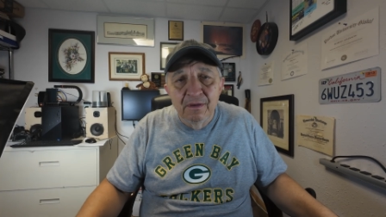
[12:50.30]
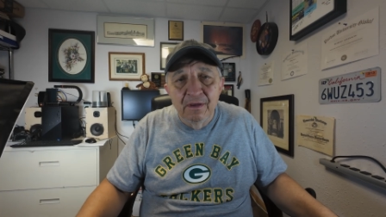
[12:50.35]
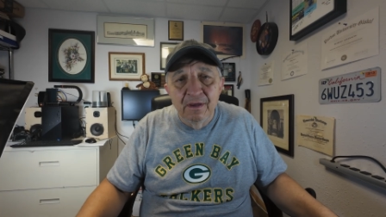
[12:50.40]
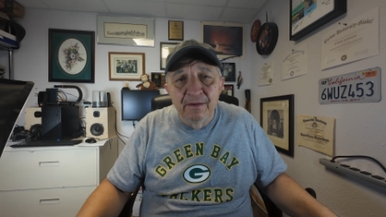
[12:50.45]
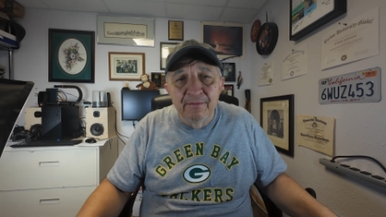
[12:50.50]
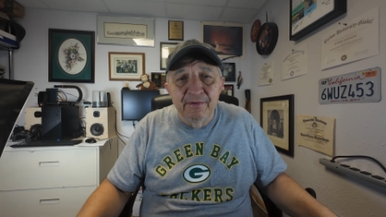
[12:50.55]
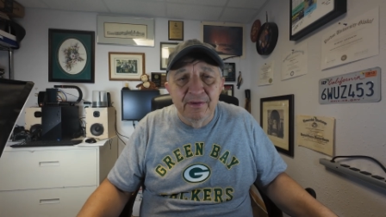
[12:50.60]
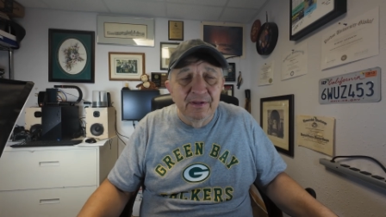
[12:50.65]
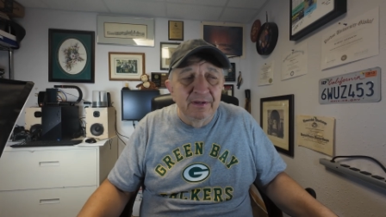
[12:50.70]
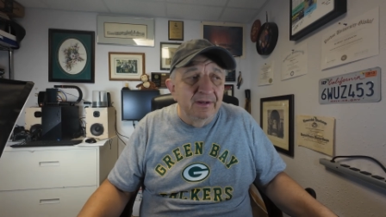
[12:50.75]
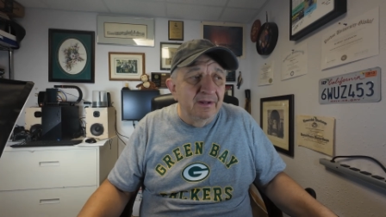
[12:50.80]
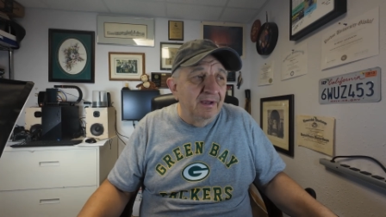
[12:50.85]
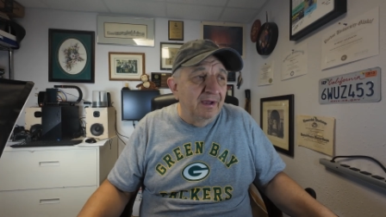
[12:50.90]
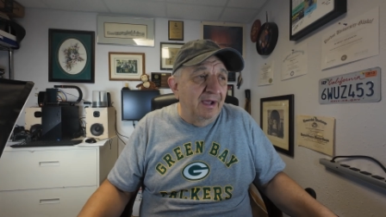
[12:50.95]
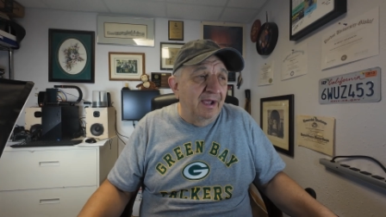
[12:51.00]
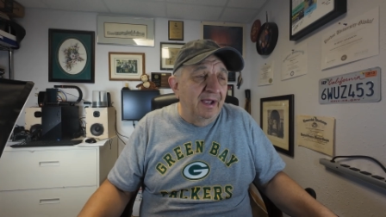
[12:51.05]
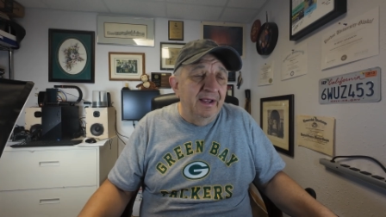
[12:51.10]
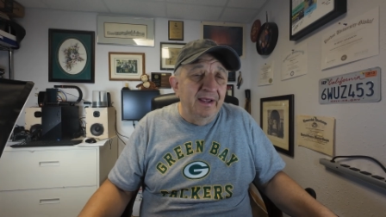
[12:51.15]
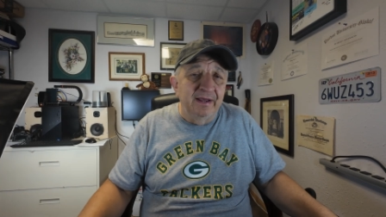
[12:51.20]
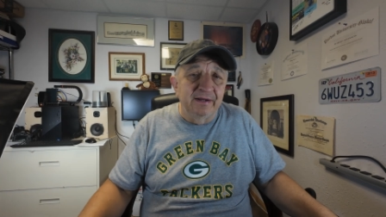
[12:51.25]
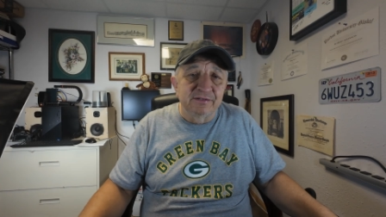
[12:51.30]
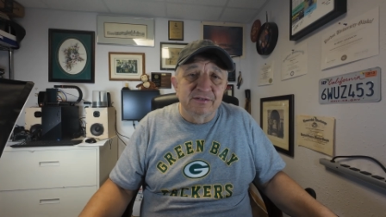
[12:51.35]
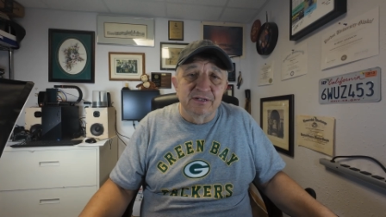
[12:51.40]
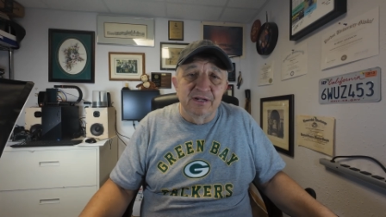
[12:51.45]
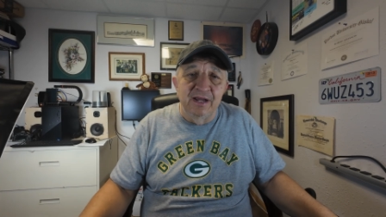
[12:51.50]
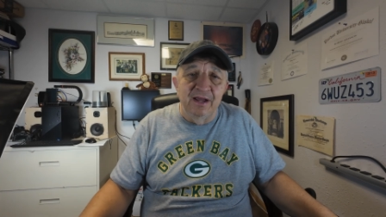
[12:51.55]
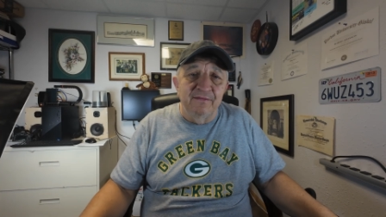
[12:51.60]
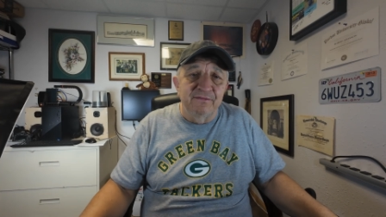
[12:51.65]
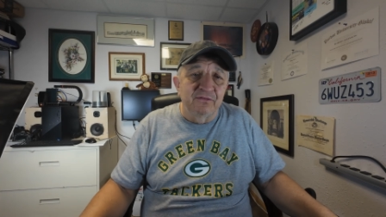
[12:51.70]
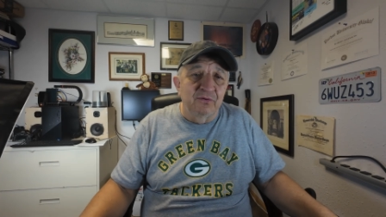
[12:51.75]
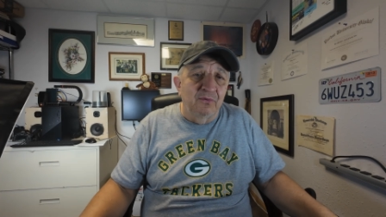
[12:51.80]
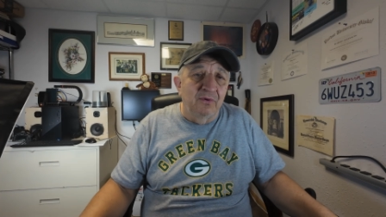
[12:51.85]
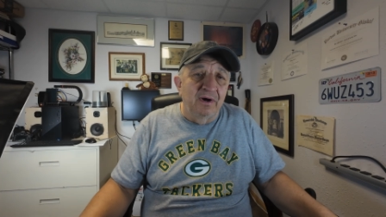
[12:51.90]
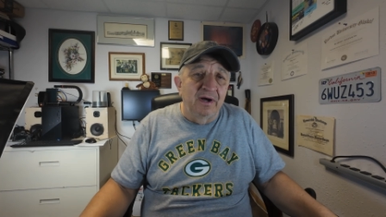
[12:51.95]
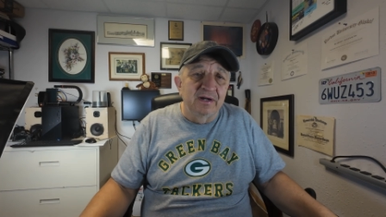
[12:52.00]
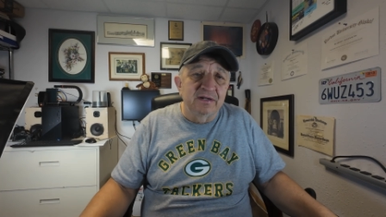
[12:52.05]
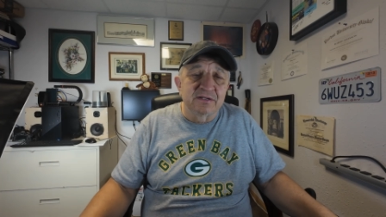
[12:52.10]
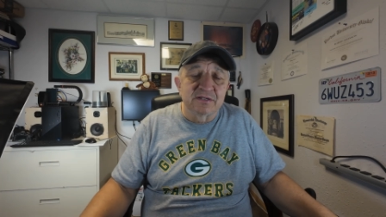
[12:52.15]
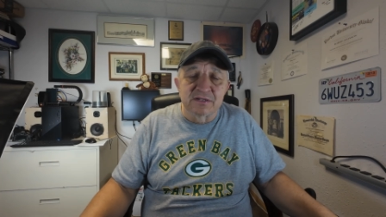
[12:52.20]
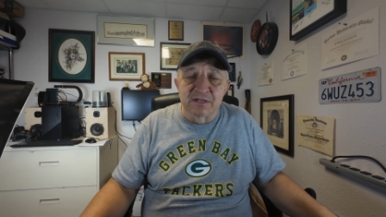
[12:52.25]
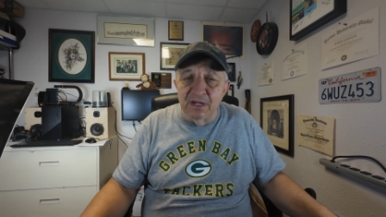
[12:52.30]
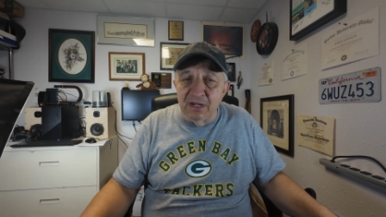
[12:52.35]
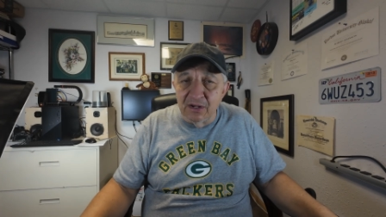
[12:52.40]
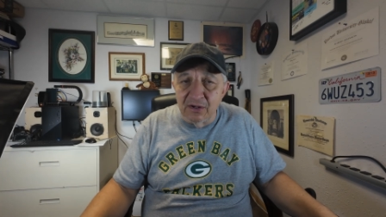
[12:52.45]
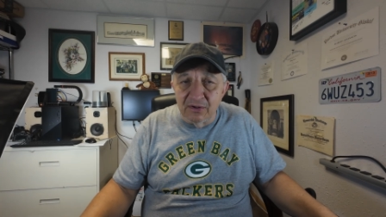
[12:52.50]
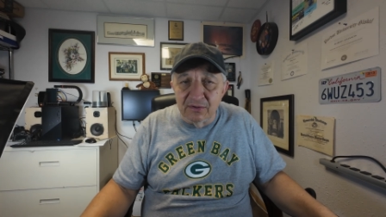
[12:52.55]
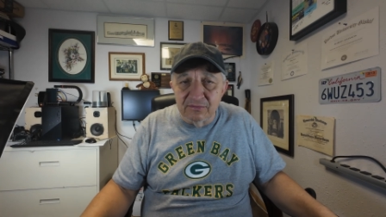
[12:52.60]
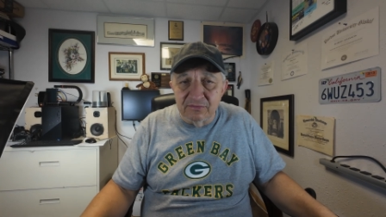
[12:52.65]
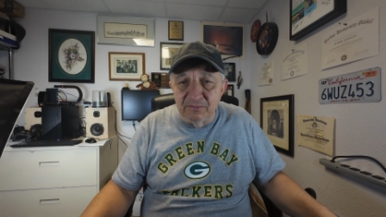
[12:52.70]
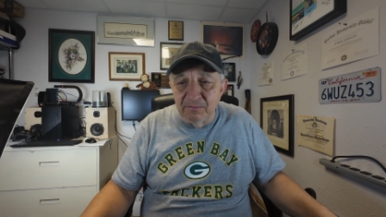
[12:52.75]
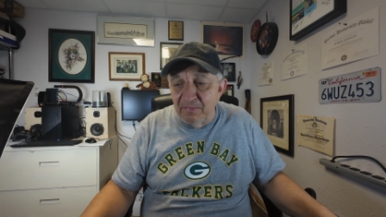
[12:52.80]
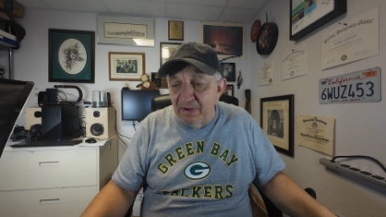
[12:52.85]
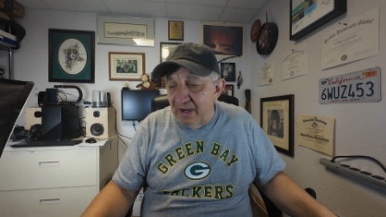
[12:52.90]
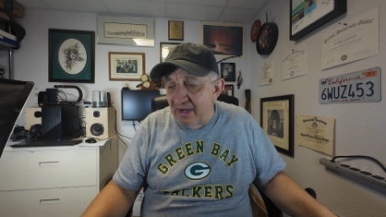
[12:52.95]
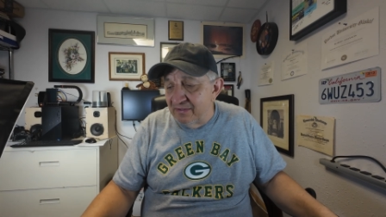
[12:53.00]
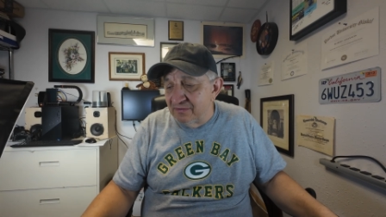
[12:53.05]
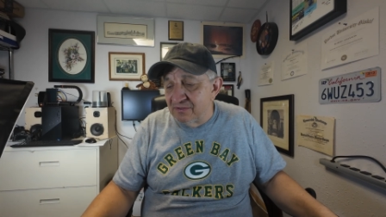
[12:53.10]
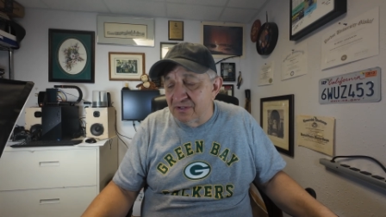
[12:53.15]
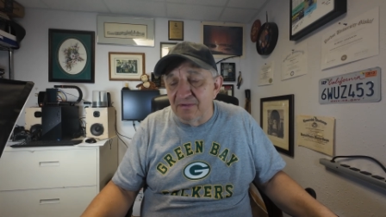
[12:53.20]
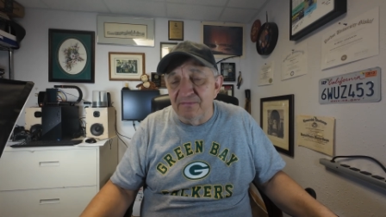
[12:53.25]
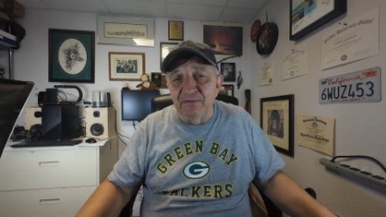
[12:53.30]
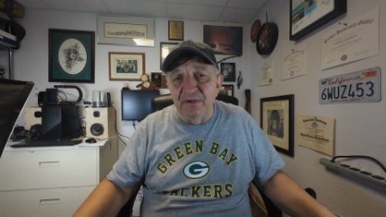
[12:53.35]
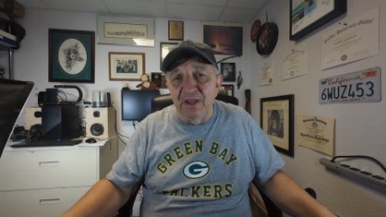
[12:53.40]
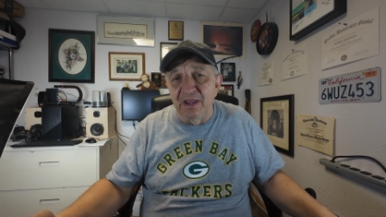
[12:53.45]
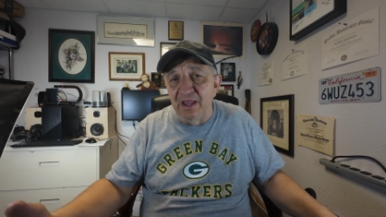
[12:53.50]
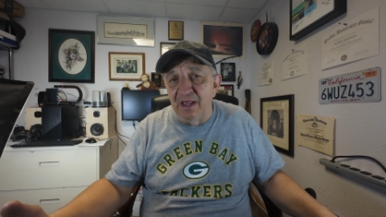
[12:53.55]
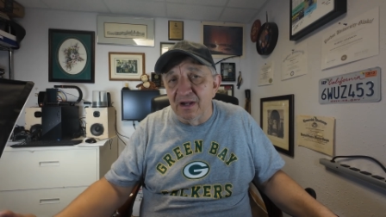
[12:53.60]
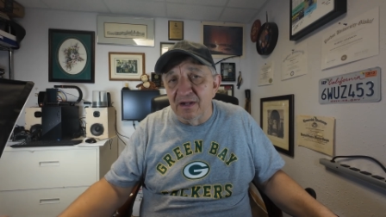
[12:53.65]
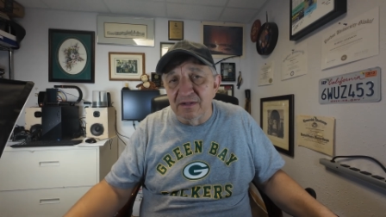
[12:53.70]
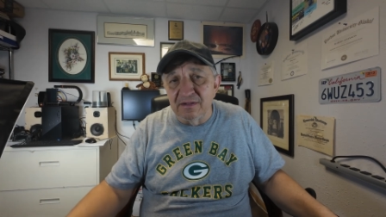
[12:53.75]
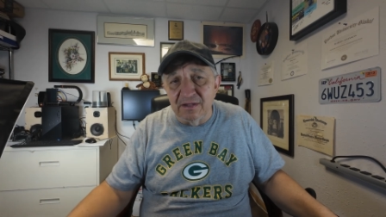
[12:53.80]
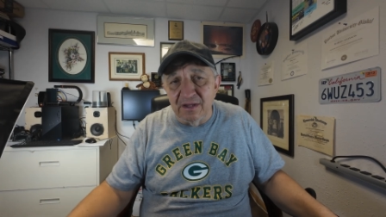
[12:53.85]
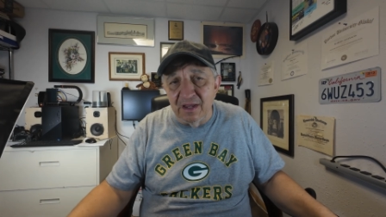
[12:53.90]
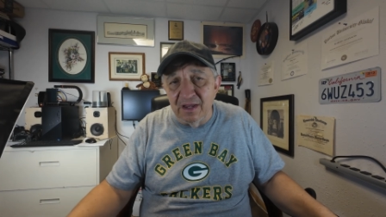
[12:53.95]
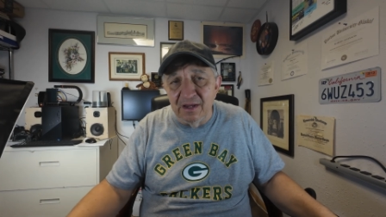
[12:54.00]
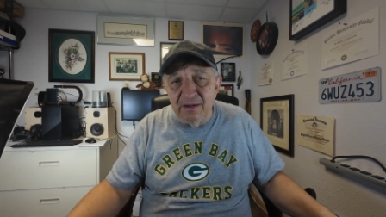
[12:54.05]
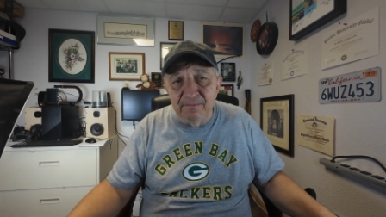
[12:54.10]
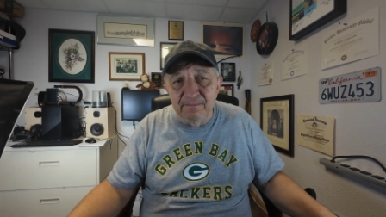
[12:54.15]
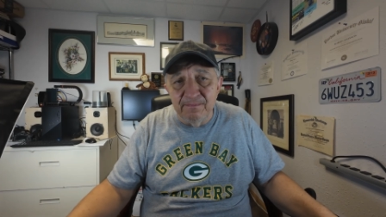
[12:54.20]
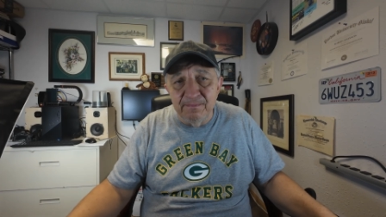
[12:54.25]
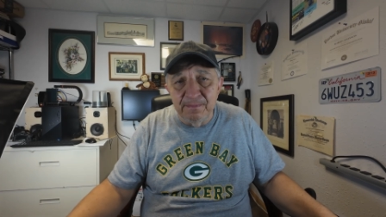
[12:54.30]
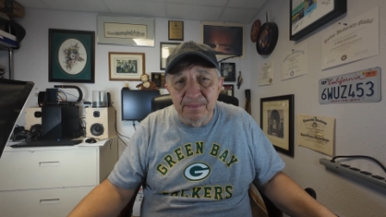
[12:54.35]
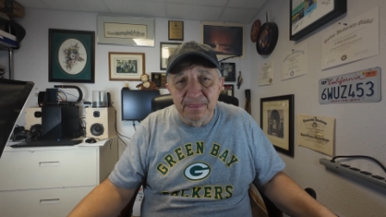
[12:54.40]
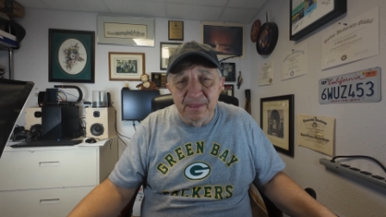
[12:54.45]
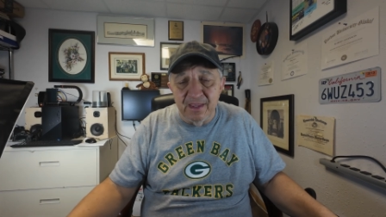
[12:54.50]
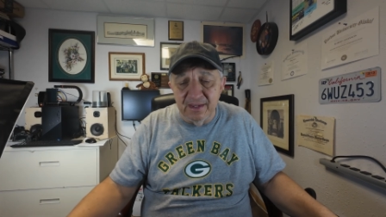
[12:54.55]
I actually have to watch sales and buy stuff ahead of time.